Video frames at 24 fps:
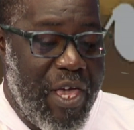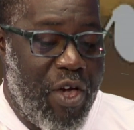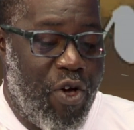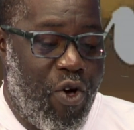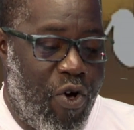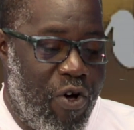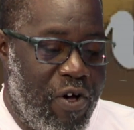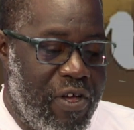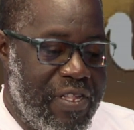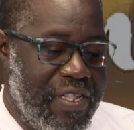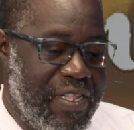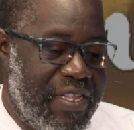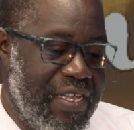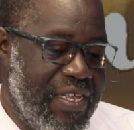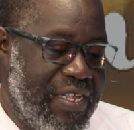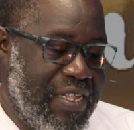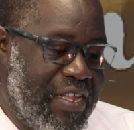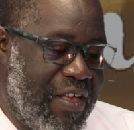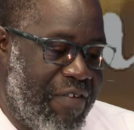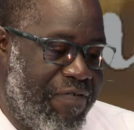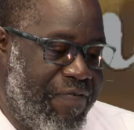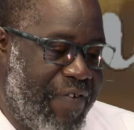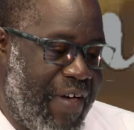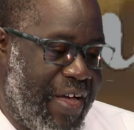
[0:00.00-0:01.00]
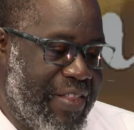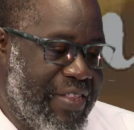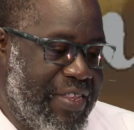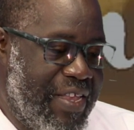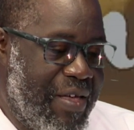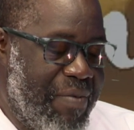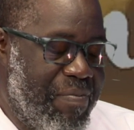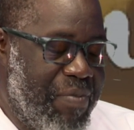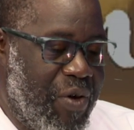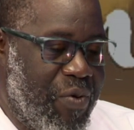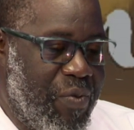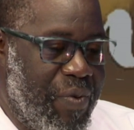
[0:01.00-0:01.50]
cost is a
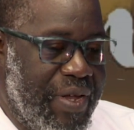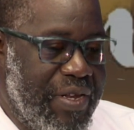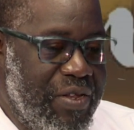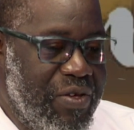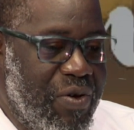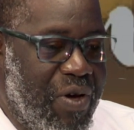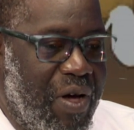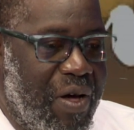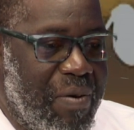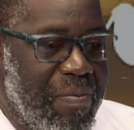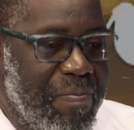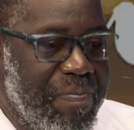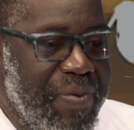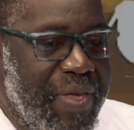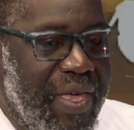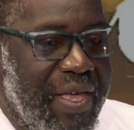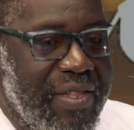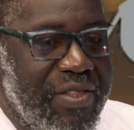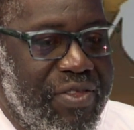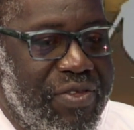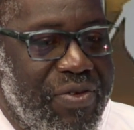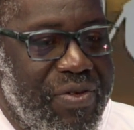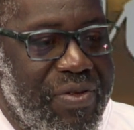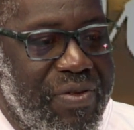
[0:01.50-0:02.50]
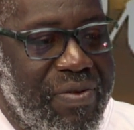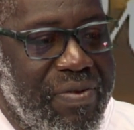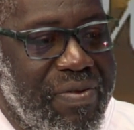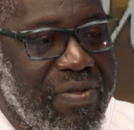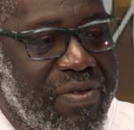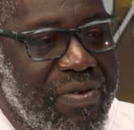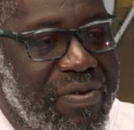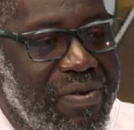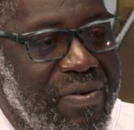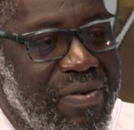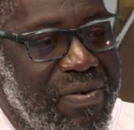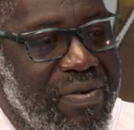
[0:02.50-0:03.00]
factor, but when you compare
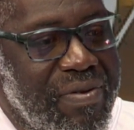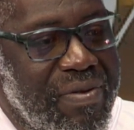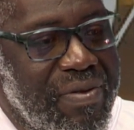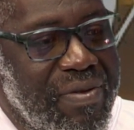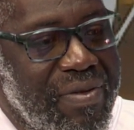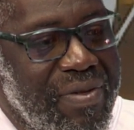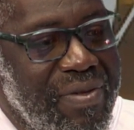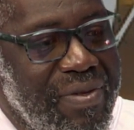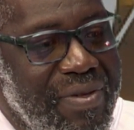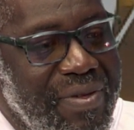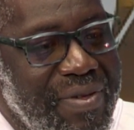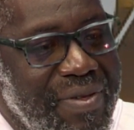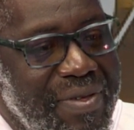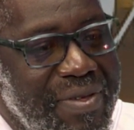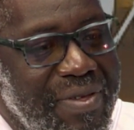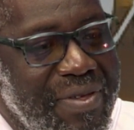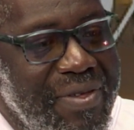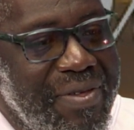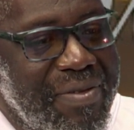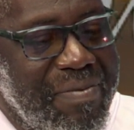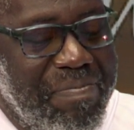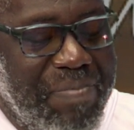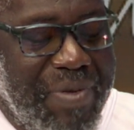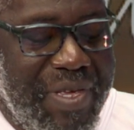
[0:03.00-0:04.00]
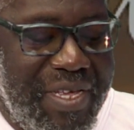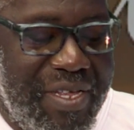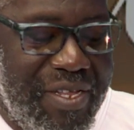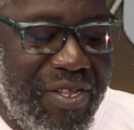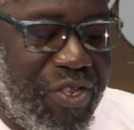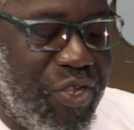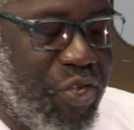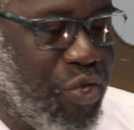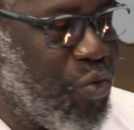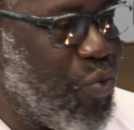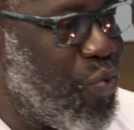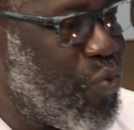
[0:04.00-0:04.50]
to being
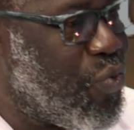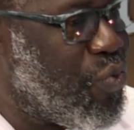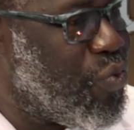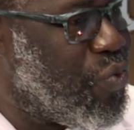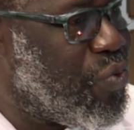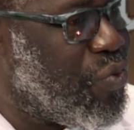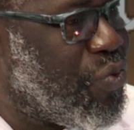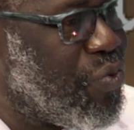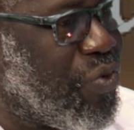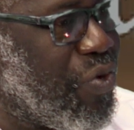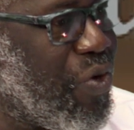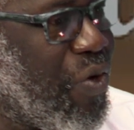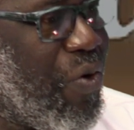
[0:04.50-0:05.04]
sued